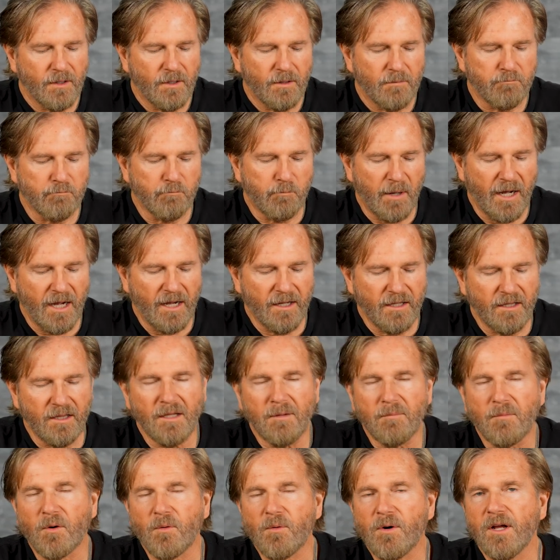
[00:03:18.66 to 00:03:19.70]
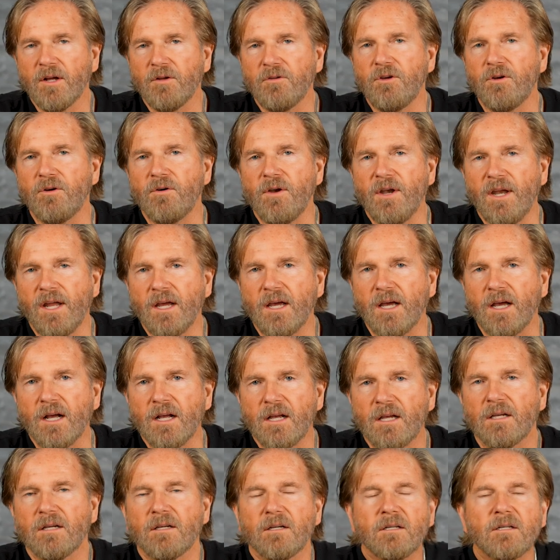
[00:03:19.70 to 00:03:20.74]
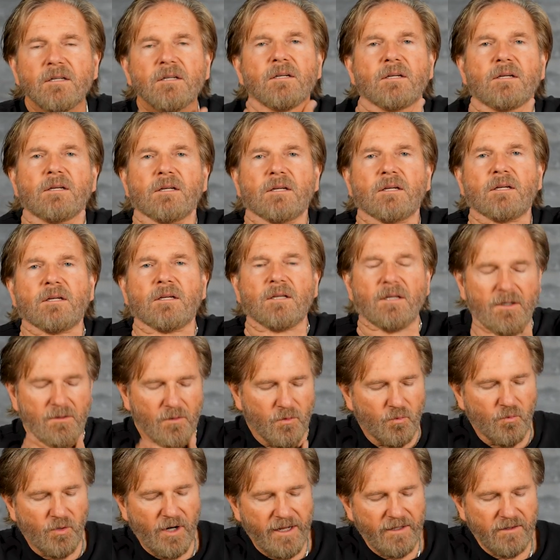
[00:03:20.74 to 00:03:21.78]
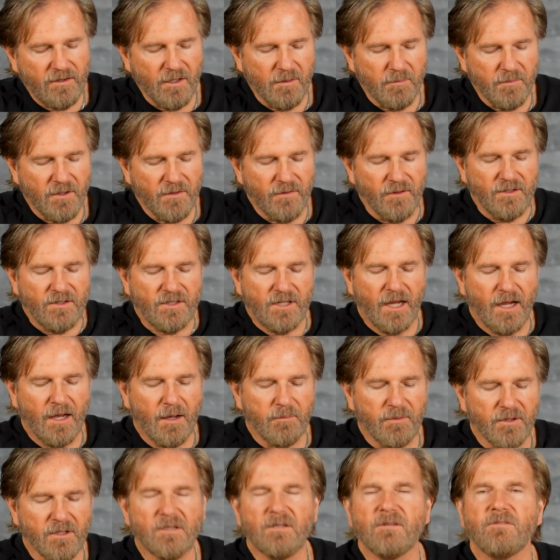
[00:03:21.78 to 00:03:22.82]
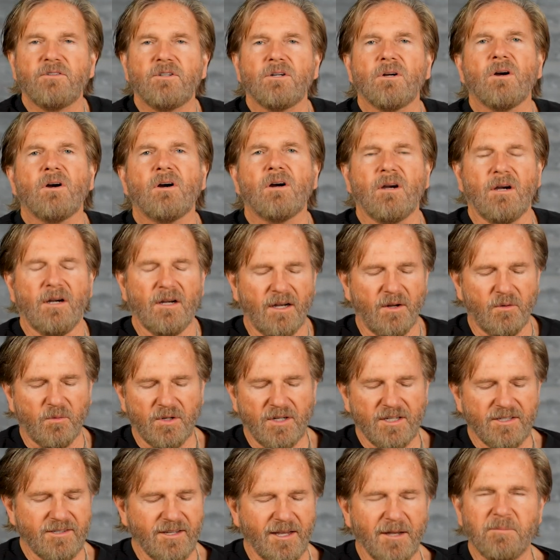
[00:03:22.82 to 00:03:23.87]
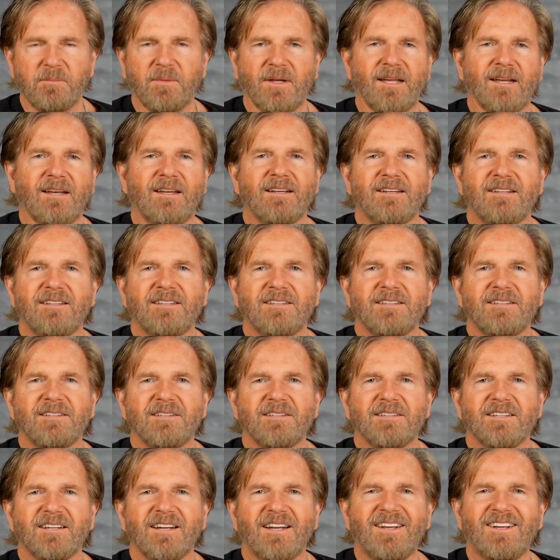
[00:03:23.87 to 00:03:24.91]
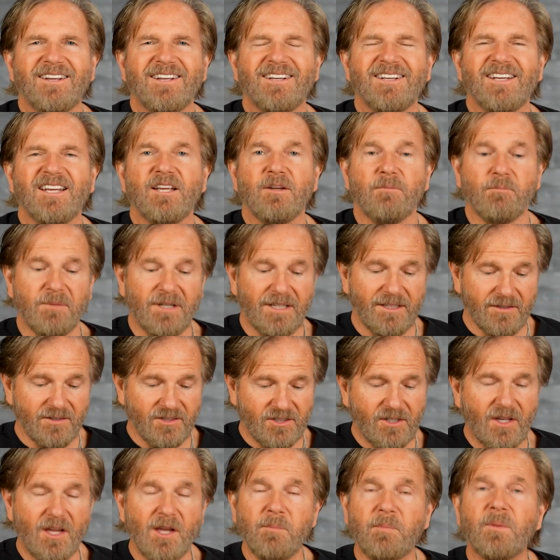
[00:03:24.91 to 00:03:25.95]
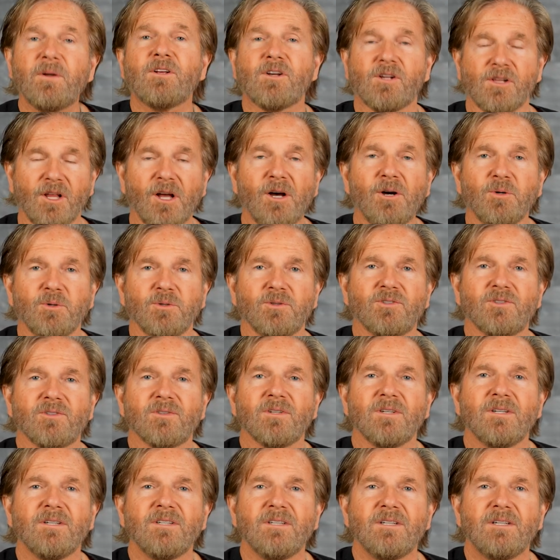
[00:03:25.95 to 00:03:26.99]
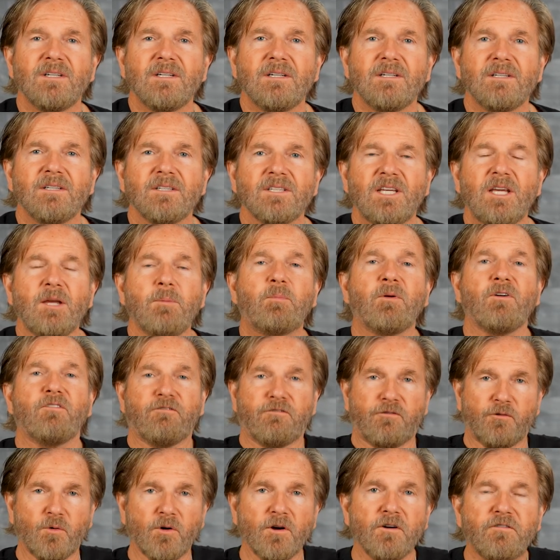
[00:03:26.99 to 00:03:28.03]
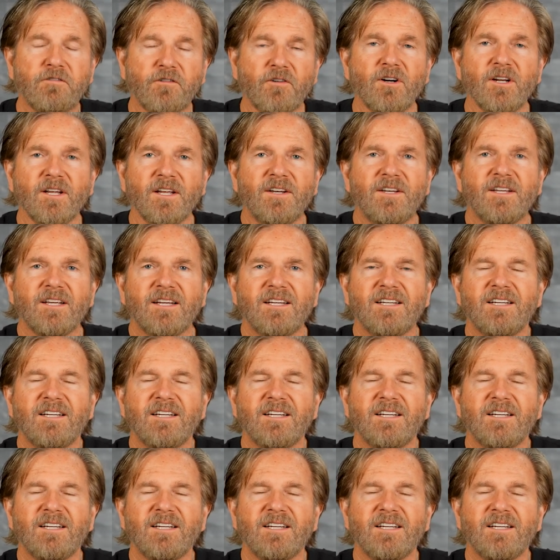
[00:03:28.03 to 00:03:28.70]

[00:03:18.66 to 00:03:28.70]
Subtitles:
Bind them around your neck. Write them on the tablet of your heart." Now, what does that mean? It means keep it close. Keep it forefront.